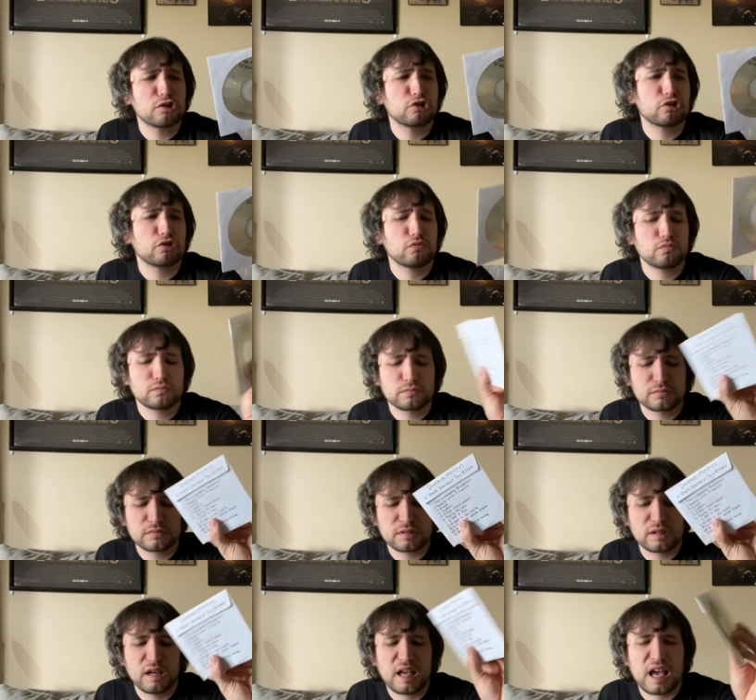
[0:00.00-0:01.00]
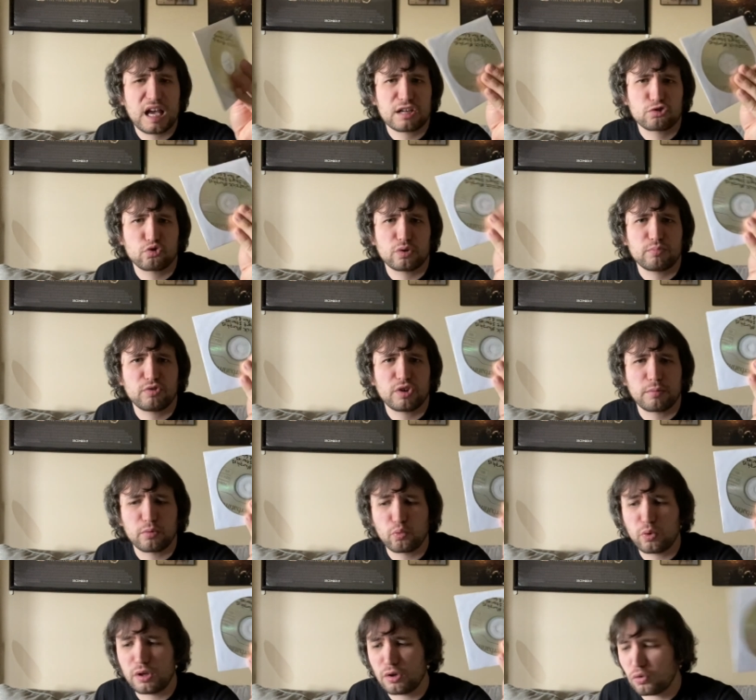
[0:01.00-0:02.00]
so actually probably
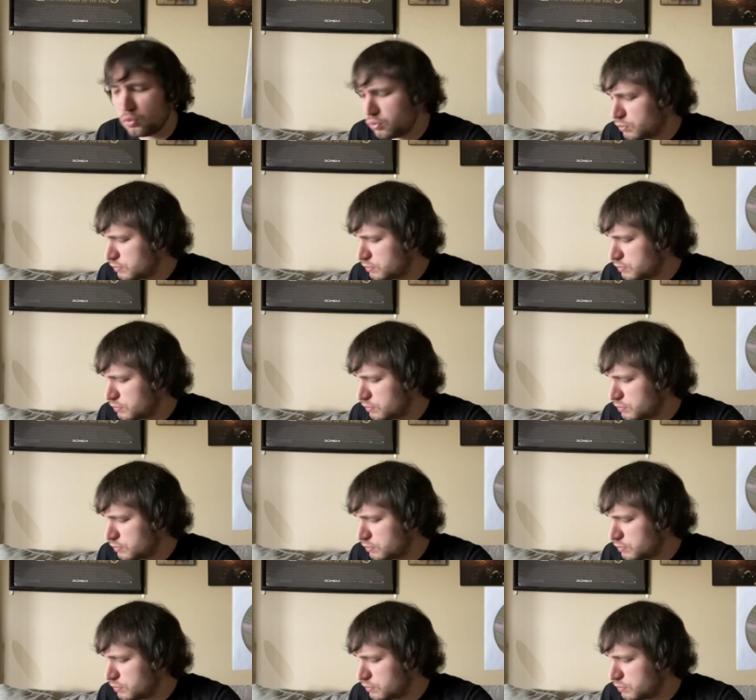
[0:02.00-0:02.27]
will